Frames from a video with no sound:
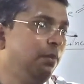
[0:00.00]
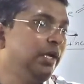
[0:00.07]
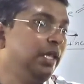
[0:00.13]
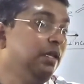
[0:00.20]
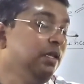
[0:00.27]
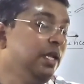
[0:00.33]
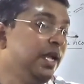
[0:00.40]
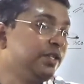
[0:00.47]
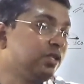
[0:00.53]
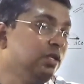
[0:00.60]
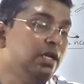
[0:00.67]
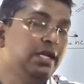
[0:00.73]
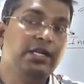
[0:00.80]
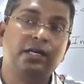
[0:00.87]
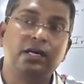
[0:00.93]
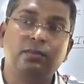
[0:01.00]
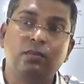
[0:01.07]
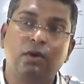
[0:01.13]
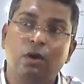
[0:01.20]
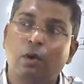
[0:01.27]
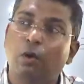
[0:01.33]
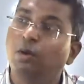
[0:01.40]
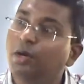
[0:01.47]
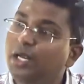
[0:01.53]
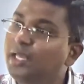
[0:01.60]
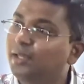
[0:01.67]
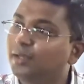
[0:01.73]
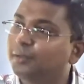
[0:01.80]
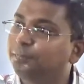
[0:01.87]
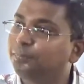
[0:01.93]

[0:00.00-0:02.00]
But in national income only,